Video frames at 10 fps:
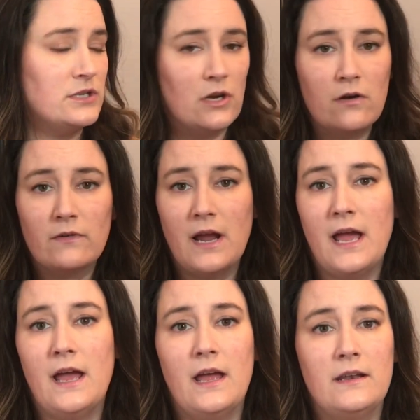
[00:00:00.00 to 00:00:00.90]

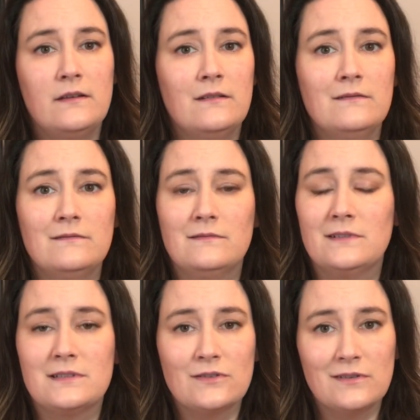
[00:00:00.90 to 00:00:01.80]
overhead,
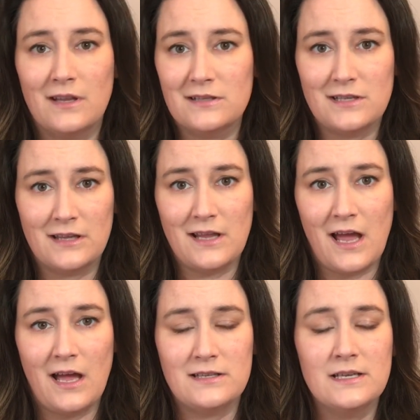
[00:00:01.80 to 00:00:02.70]
certain things like that.